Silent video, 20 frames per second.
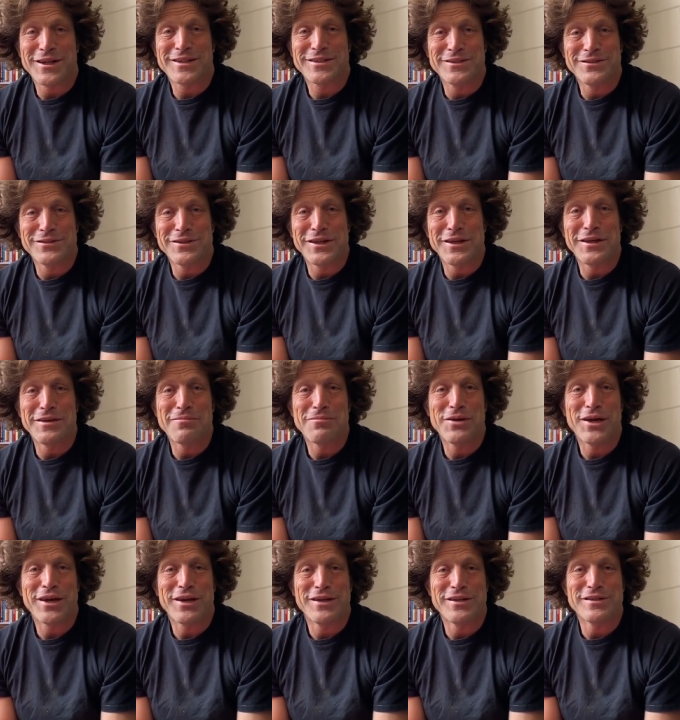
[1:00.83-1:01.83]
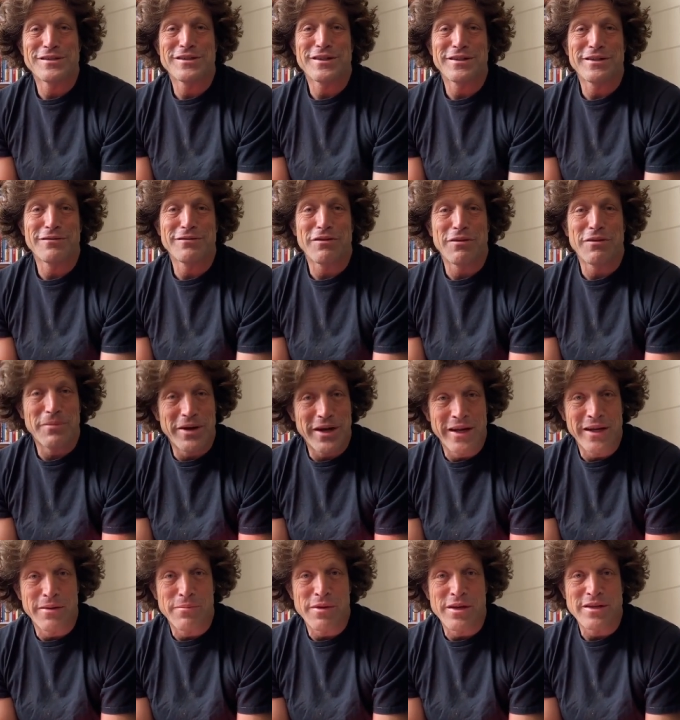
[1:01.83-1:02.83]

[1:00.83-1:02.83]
to Lee because it reminded me